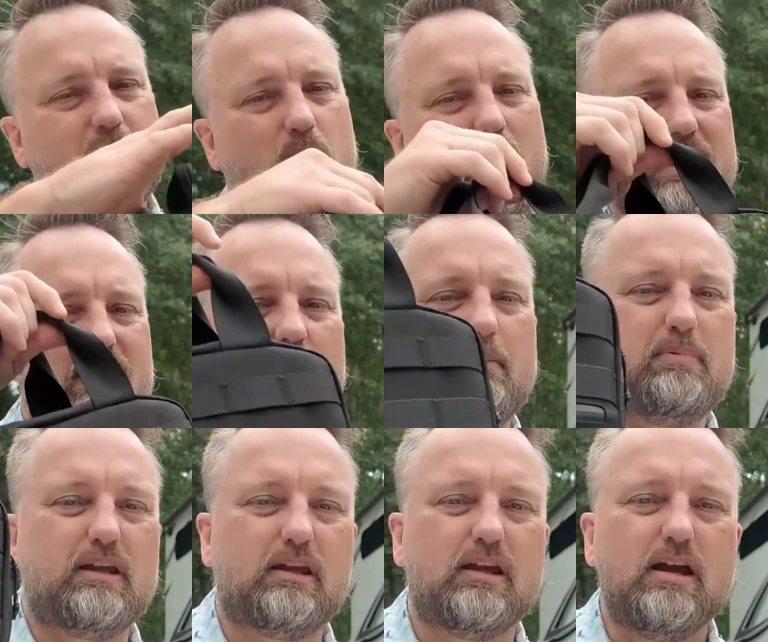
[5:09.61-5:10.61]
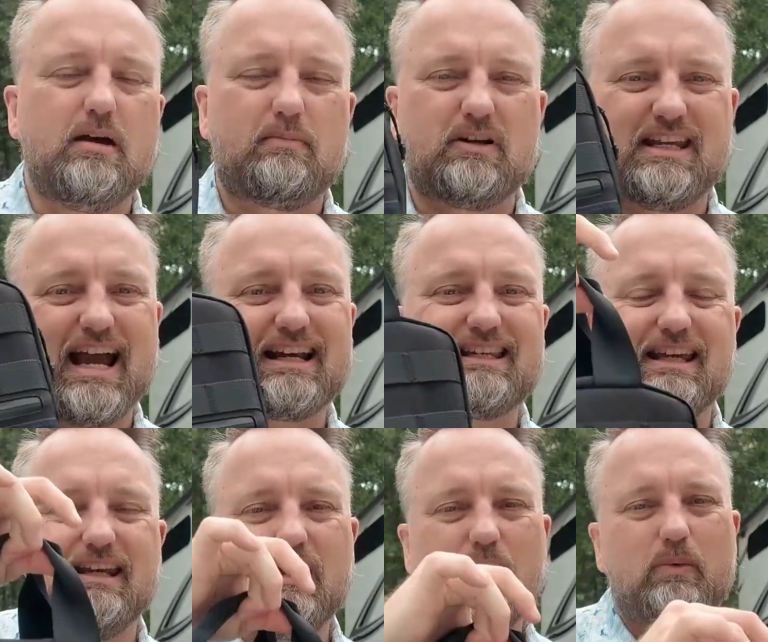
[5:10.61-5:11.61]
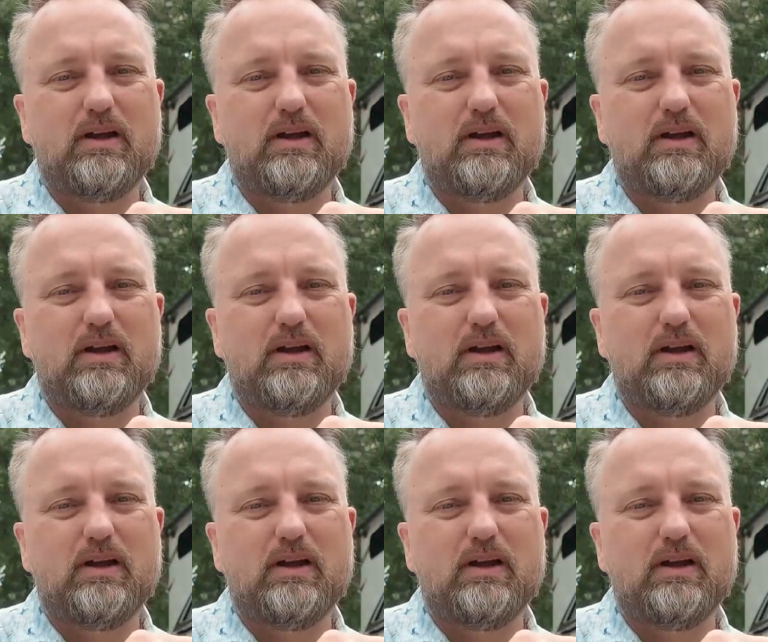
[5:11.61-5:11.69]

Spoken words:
But why not be protected